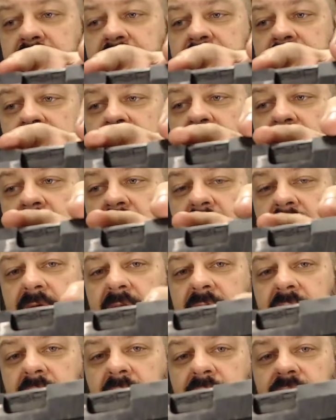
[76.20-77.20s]
and then
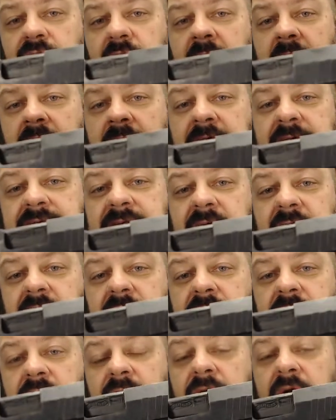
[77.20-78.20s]
it retracts
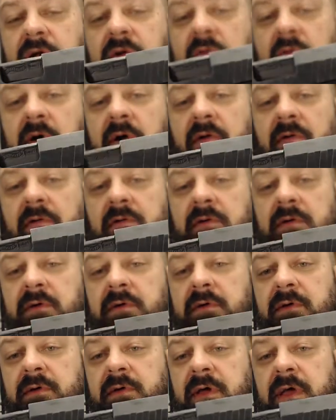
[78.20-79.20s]
under recoil
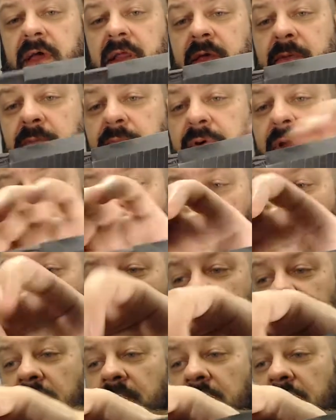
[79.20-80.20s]
and impels the
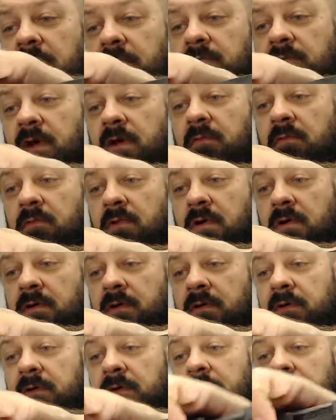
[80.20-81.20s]
slide rearward.
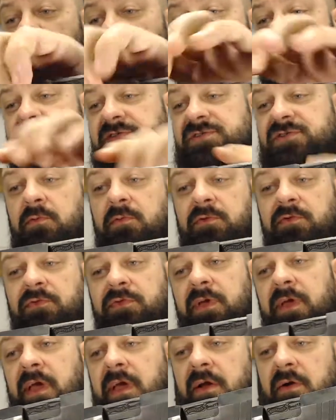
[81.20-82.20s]
It stores
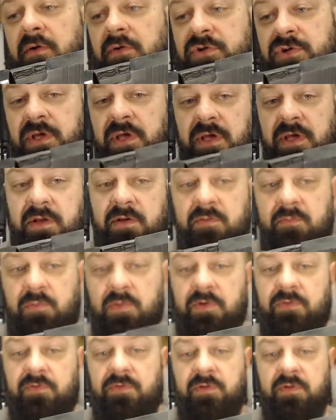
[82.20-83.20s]
the energy in
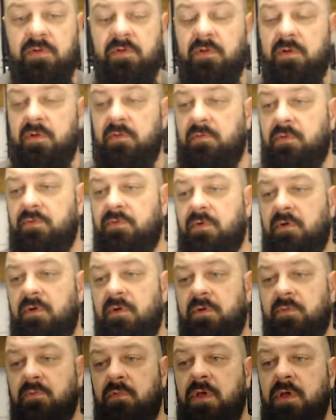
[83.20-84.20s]
what is called
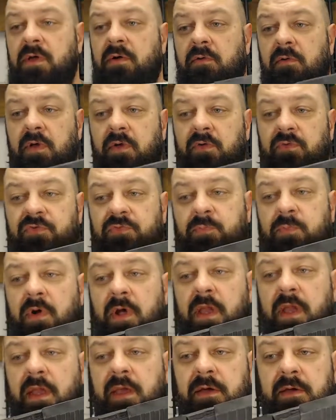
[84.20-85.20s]
a recoil
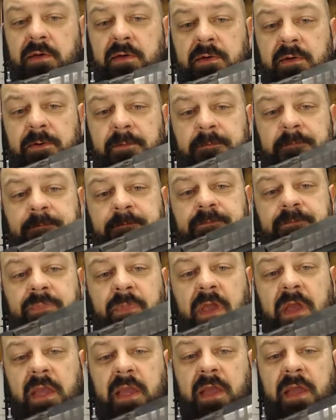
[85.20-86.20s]
spring,
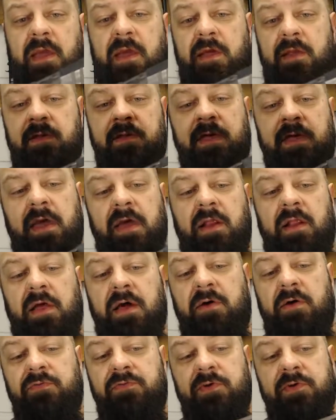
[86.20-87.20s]
and that
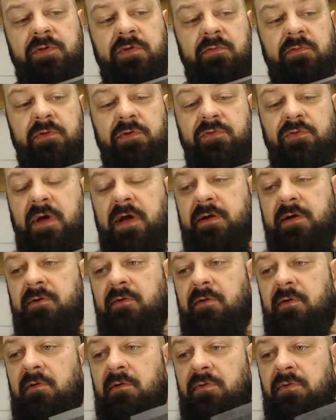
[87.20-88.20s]
allows it to retract
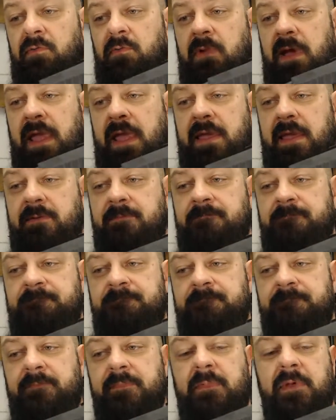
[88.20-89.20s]
all the way,
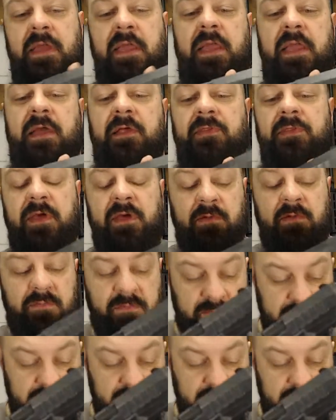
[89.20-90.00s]
and then